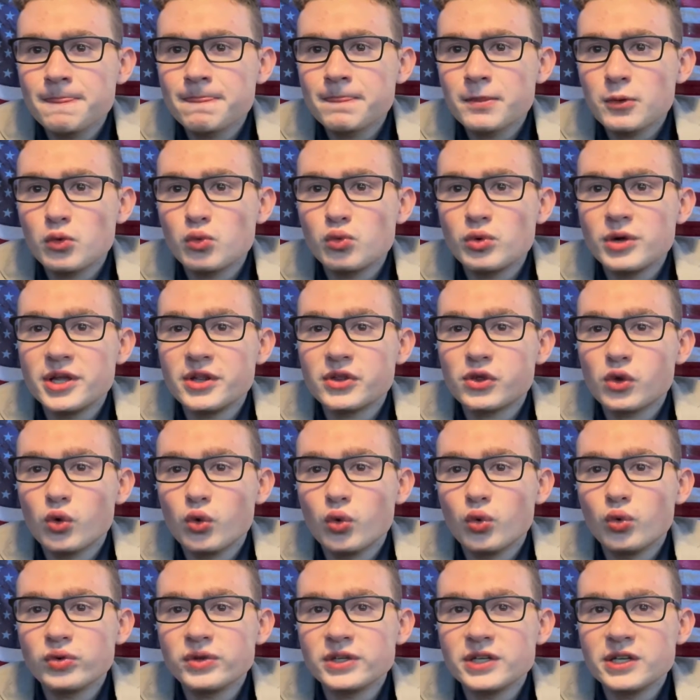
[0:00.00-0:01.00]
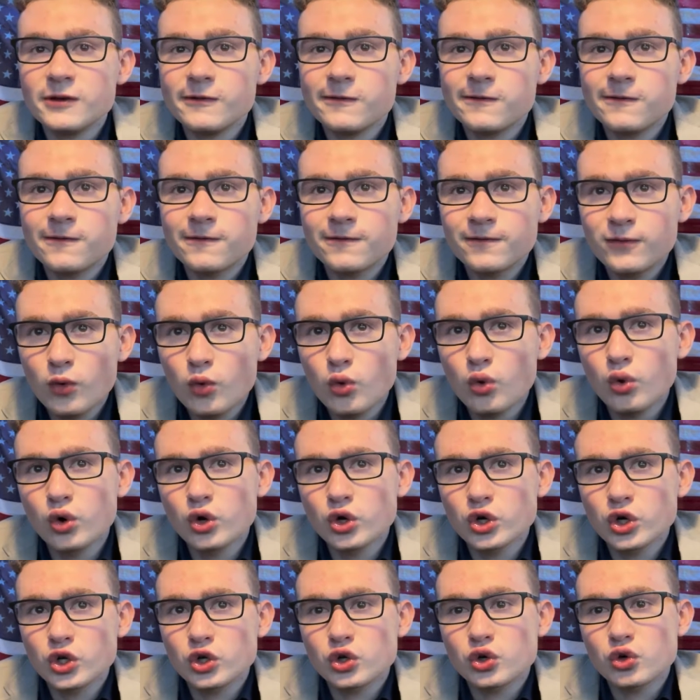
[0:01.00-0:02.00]
with only
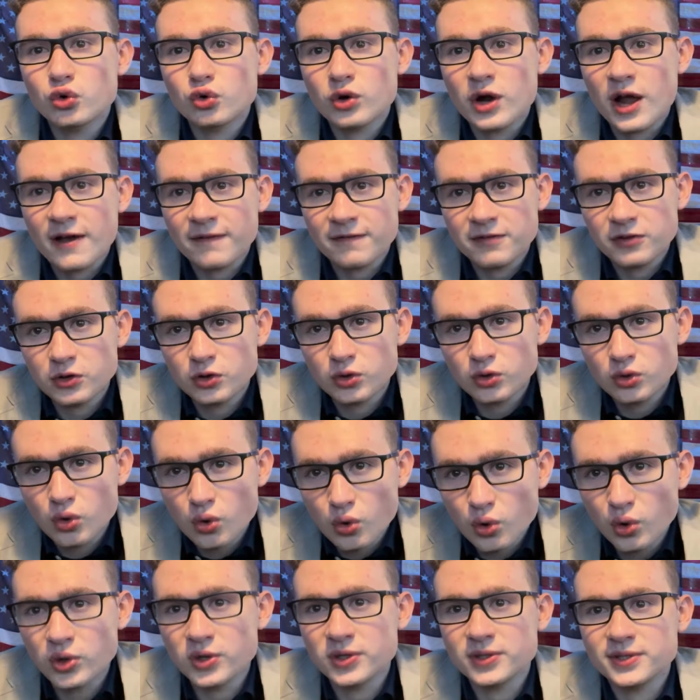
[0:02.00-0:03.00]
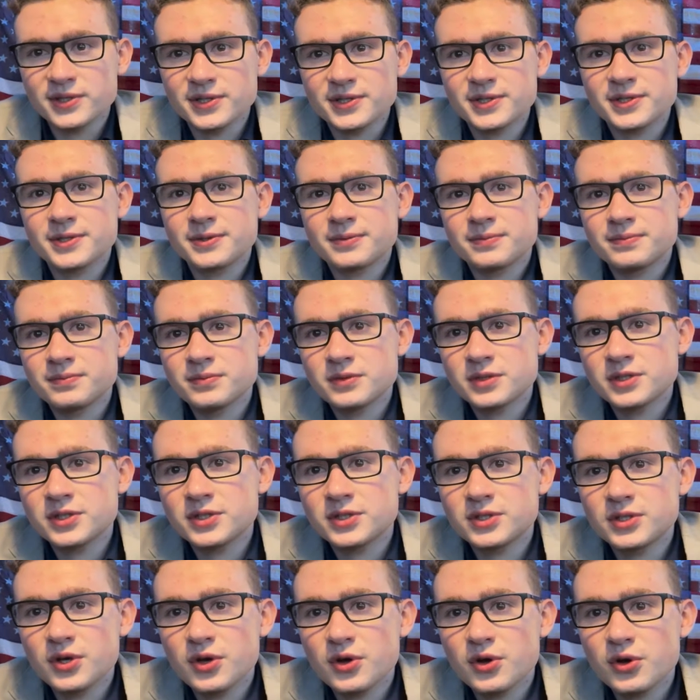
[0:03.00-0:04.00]
4 graphical cores.
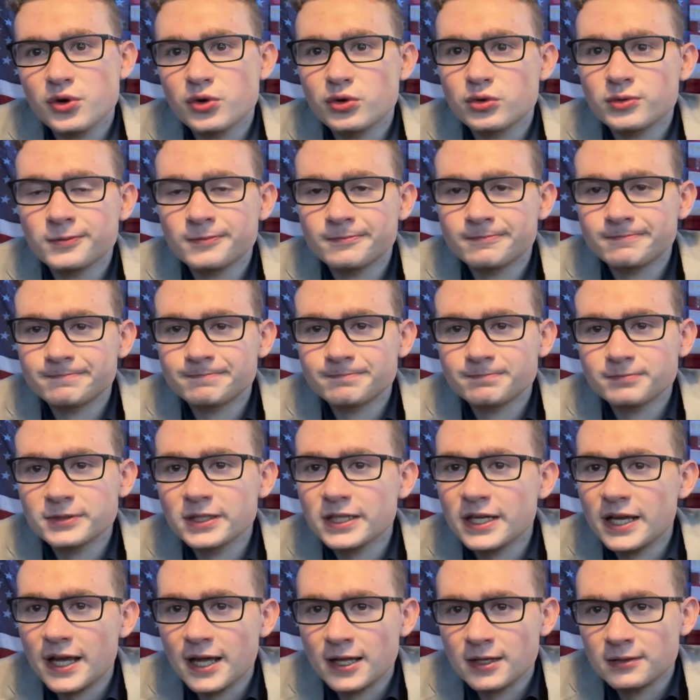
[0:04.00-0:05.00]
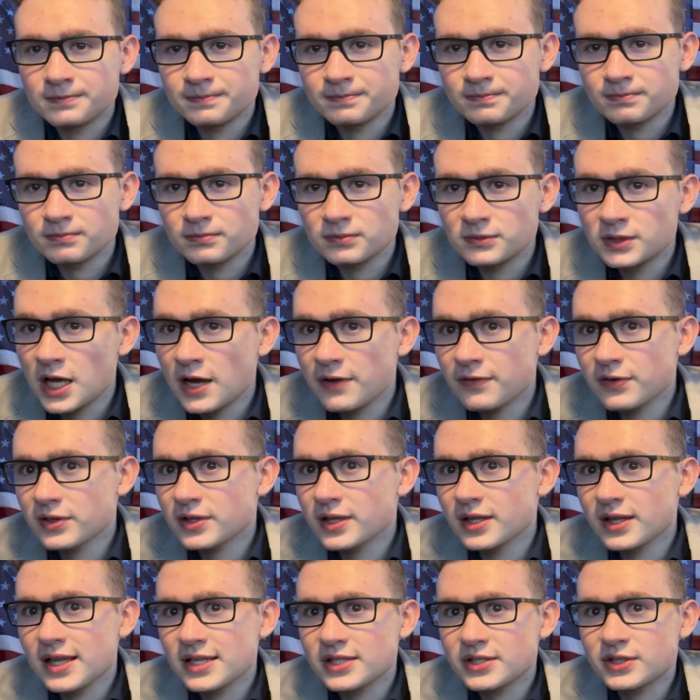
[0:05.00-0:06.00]
So, yeah.
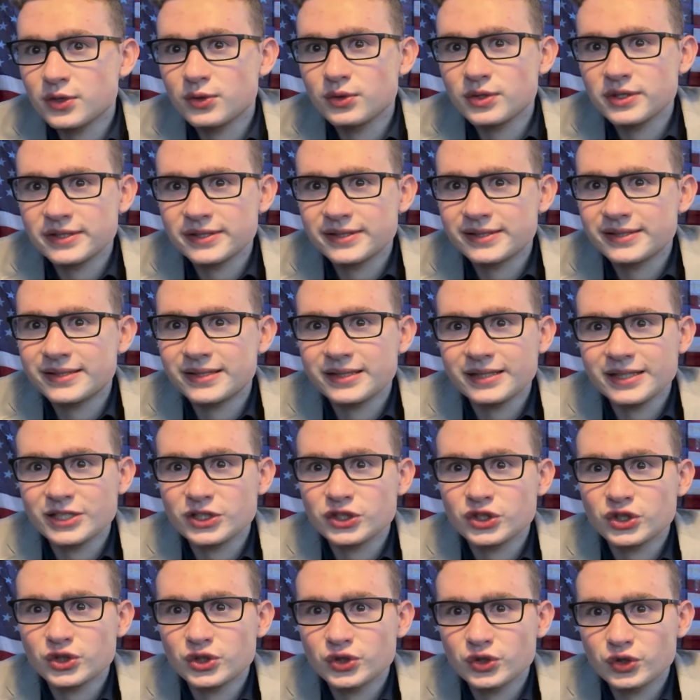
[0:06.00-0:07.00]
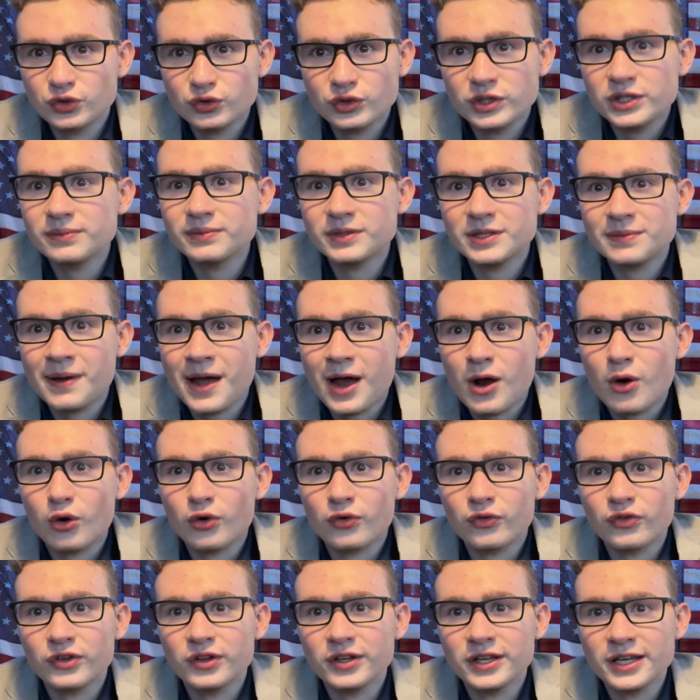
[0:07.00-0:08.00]
Nevertheless, though, it is still extremely
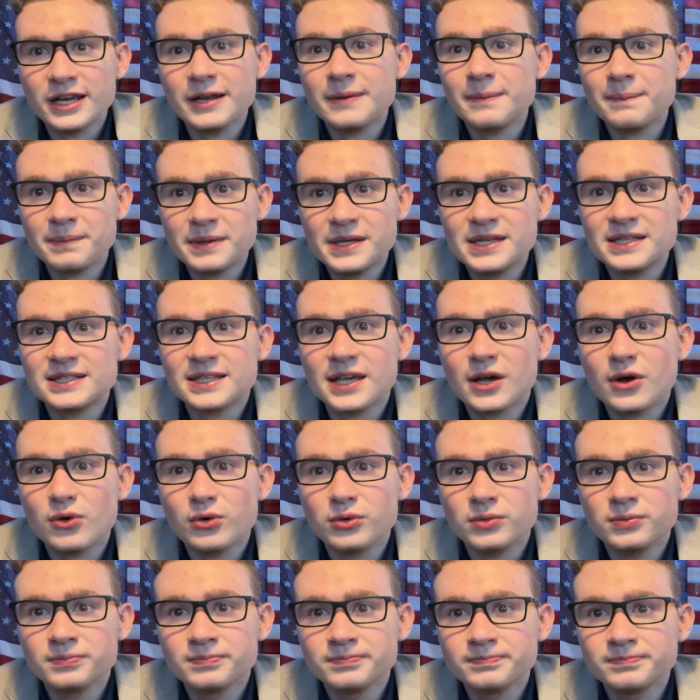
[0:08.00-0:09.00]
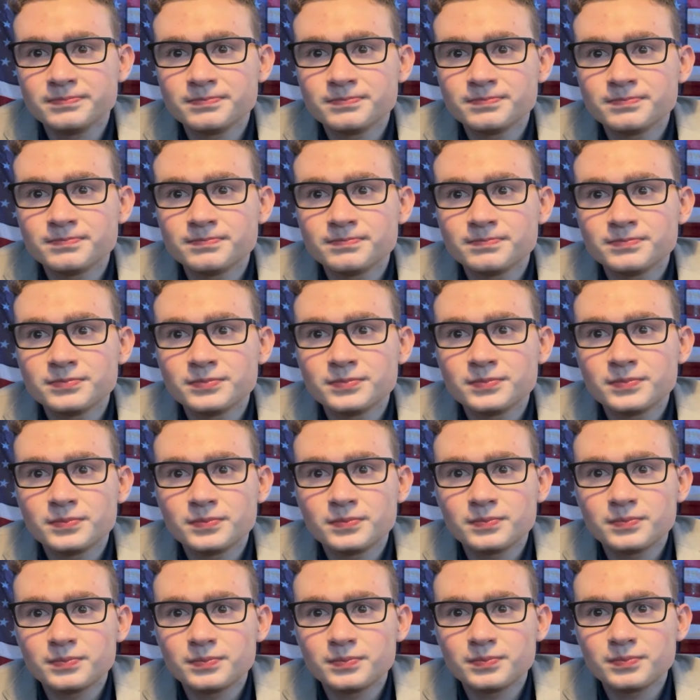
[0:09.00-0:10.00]
powerful and beats out
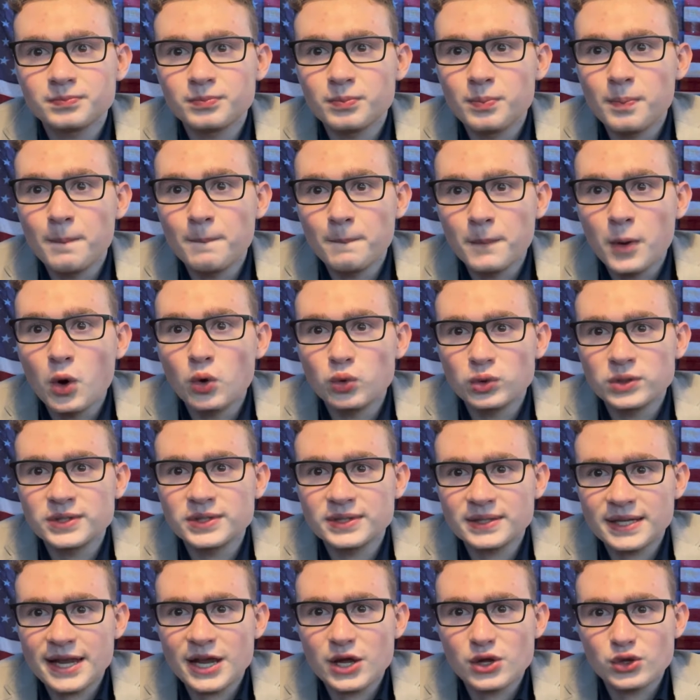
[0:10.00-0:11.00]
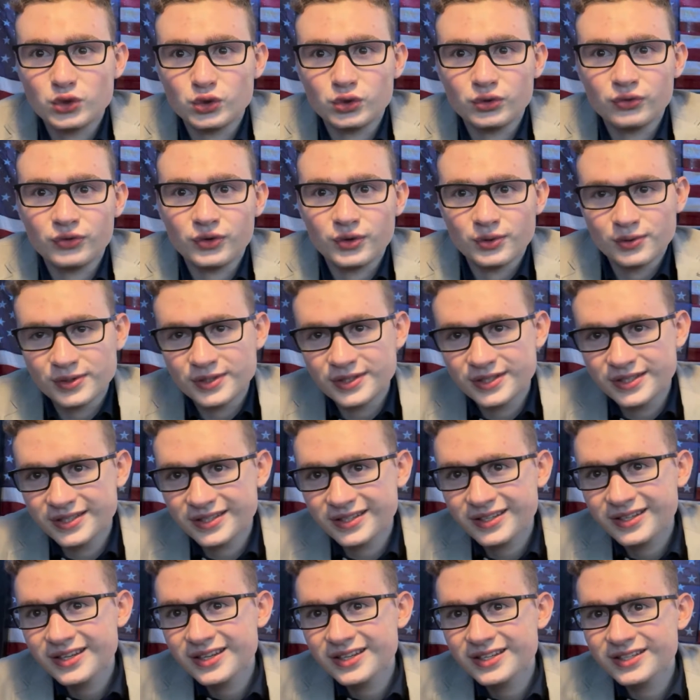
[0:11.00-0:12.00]
most Android phones.
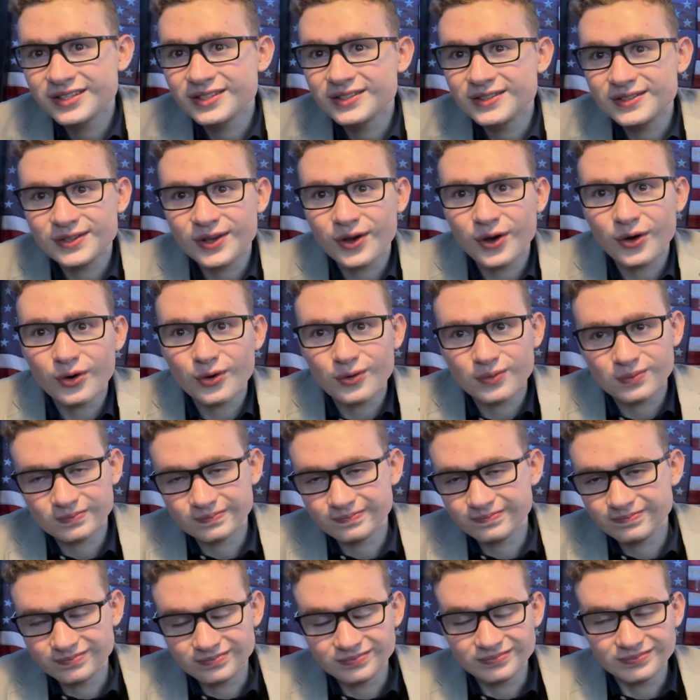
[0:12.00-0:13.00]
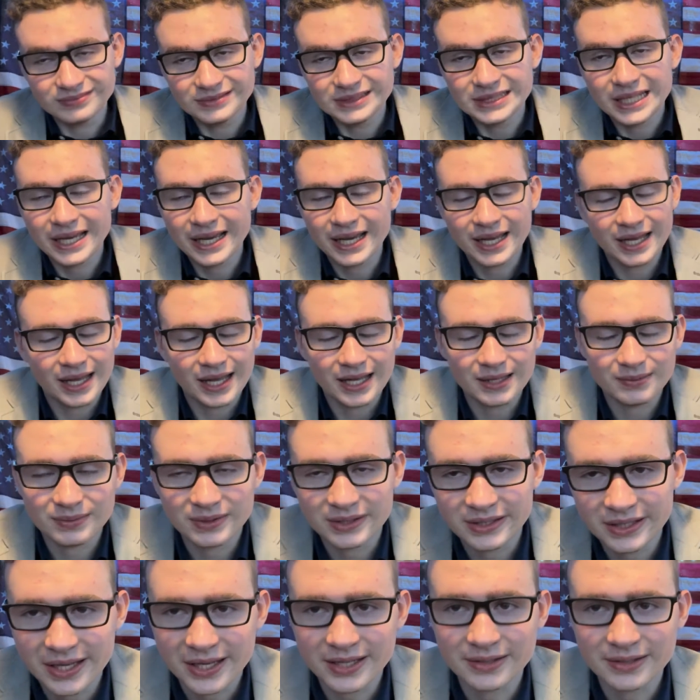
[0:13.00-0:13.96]
So, yeah, I mean,